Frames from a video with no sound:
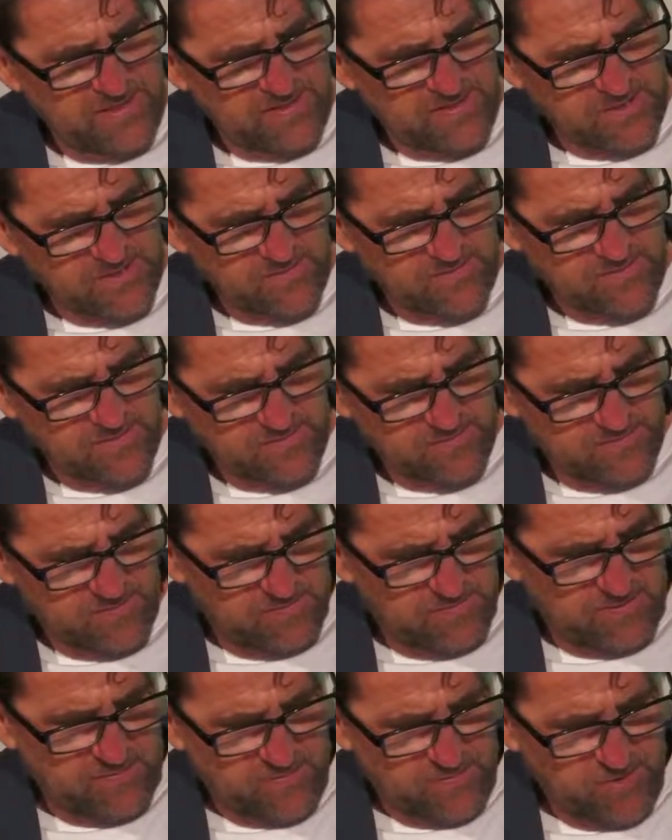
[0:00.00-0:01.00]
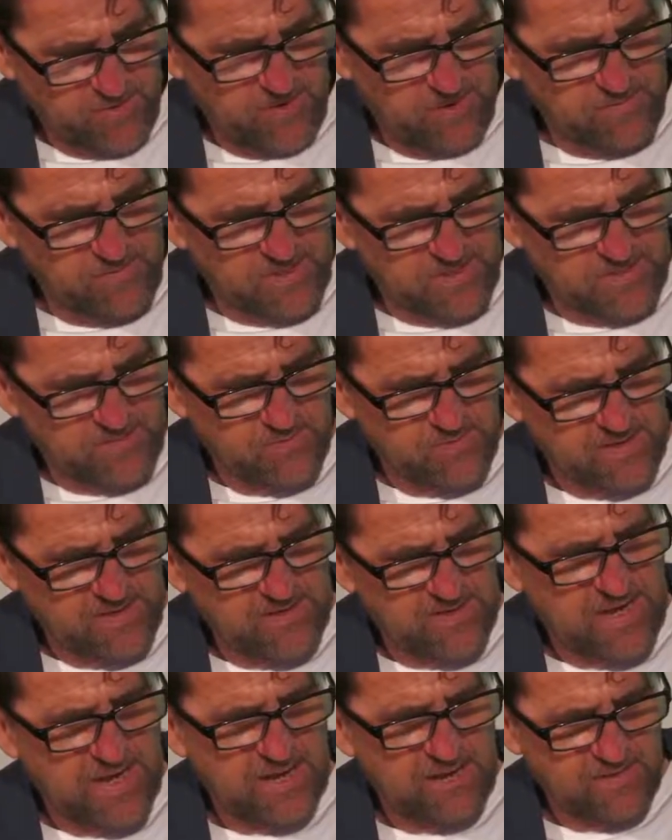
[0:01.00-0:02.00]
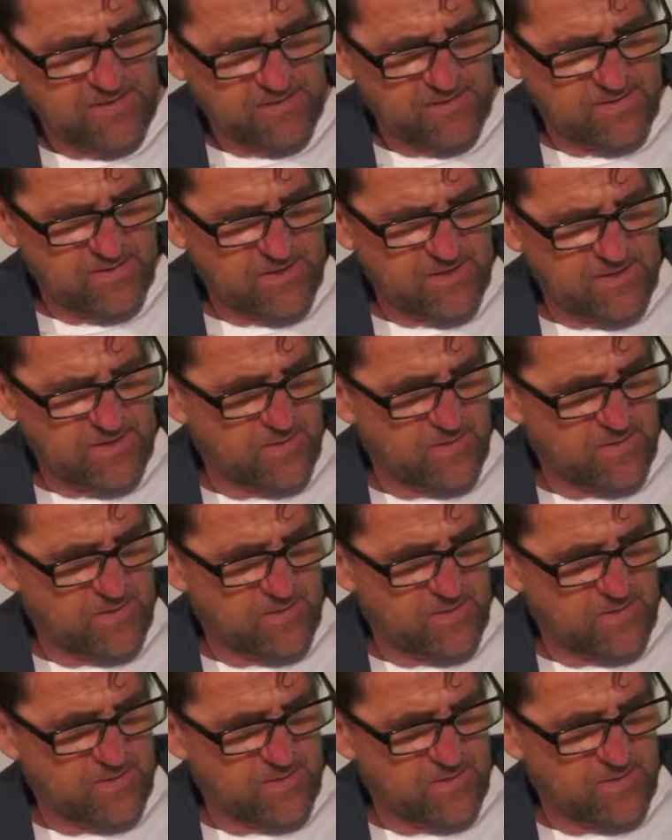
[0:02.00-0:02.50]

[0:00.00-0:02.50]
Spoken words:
There's about 3 elements within that